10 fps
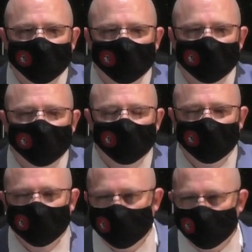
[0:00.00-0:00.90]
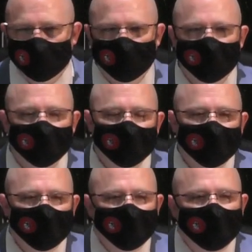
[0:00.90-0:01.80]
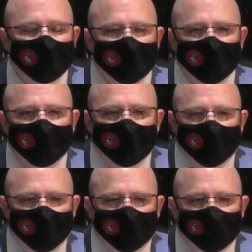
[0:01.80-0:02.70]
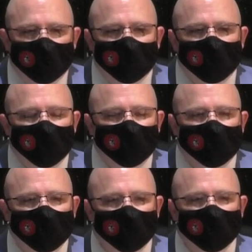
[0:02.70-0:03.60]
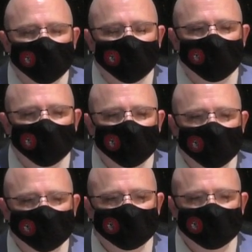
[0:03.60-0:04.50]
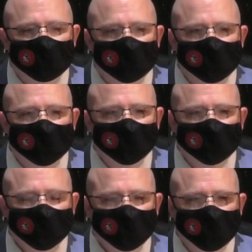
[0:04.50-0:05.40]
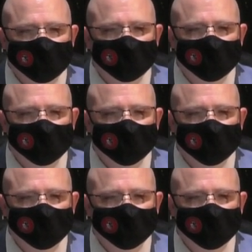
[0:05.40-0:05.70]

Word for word: Further um, comment on Ms., Mrs. Sullivan's comments. This, again, this is the